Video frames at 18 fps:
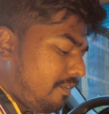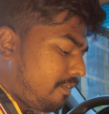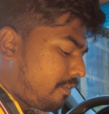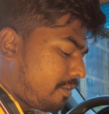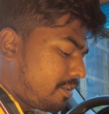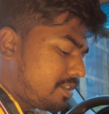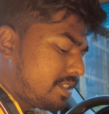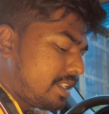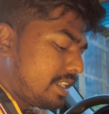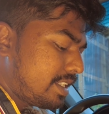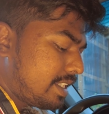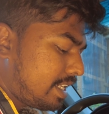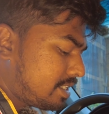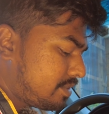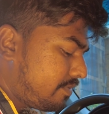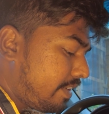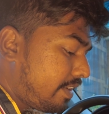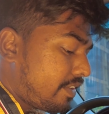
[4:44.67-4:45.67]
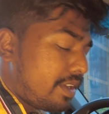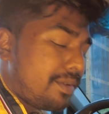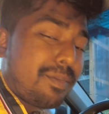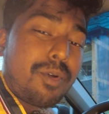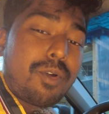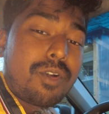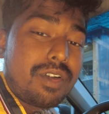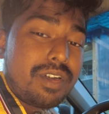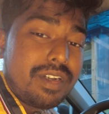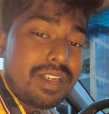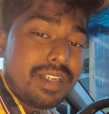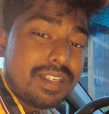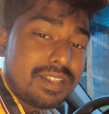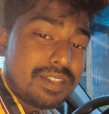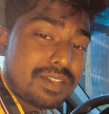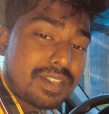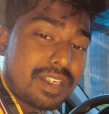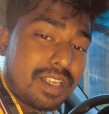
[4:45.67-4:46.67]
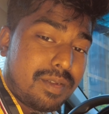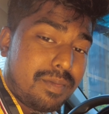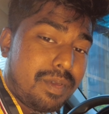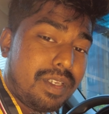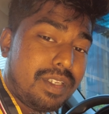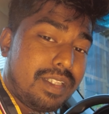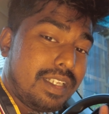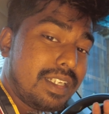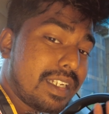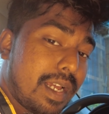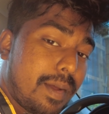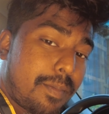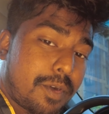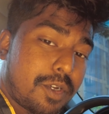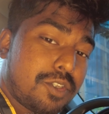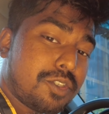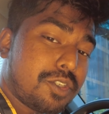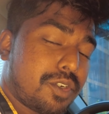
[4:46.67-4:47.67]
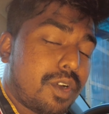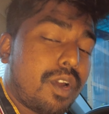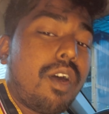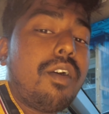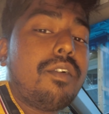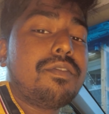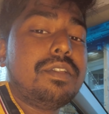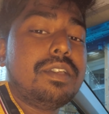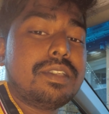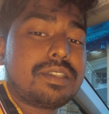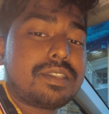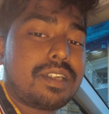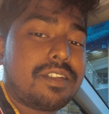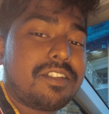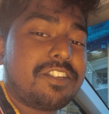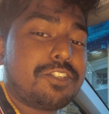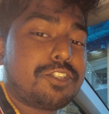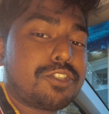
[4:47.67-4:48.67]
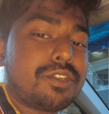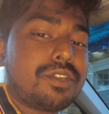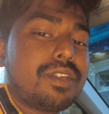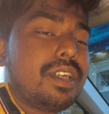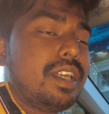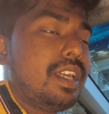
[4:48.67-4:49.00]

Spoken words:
First thing that's very important is going to be the temperature of the installation.